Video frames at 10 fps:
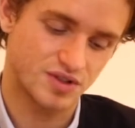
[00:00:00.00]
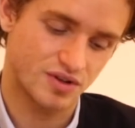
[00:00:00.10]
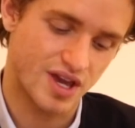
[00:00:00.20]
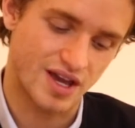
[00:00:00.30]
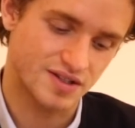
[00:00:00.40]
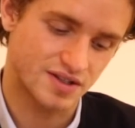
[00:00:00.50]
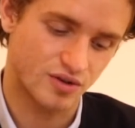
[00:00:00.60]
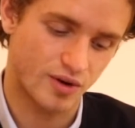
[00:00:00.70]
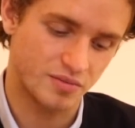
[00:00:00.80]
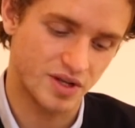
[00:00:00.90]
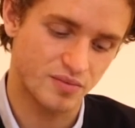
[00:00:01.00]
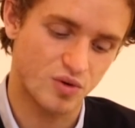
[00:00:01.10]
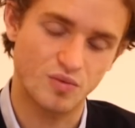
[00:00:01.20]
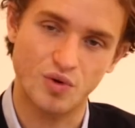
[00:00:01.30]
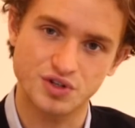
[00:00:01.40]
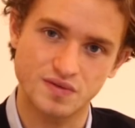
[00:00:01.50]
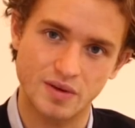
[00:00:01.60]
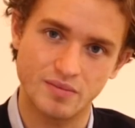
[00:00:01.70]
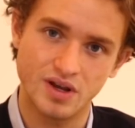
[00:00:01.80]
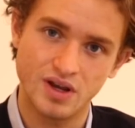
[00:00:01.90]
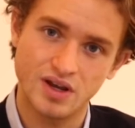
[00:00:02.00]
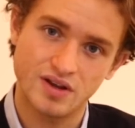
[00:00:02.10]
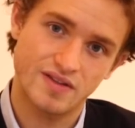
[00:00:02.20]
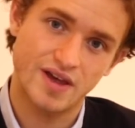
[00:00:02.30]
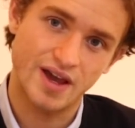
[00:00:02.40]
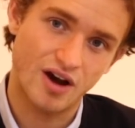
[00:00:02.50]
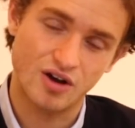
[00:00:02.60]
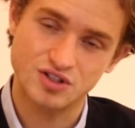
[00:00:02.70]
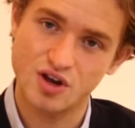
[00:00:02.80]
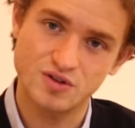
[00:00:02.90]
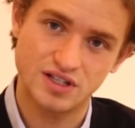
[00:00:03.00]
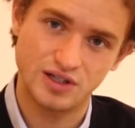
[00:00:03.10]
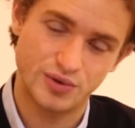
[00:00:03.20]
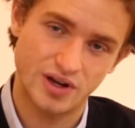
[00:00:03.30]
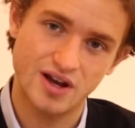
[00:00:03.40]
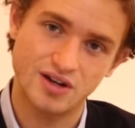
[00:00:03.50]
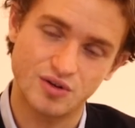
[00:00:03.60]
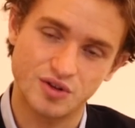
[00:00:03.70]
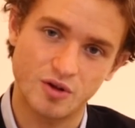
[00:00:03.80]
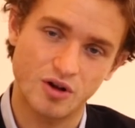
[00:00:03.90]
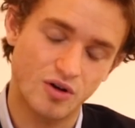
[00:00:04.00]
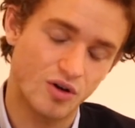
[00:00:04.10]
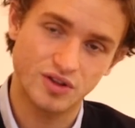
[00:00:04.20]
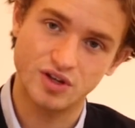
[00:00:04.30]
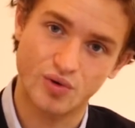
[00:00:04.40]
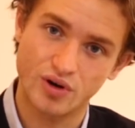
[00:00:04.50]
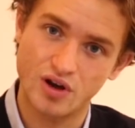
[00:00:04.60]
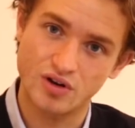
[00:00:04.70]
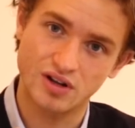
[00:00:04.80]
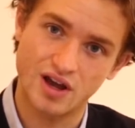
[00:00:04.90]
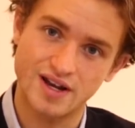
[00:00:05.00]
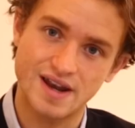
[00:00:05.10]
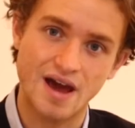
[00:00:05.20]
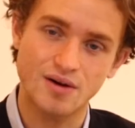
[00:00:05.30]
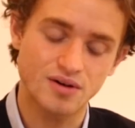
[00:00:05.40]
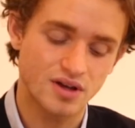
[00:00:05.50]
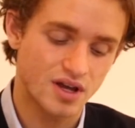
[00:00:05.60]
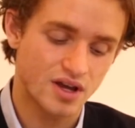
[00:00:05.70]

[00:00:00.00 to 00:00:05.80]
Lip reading: So yeah, it's an incredibly important watch for them. They are totally reliant on the Royal Oak line now.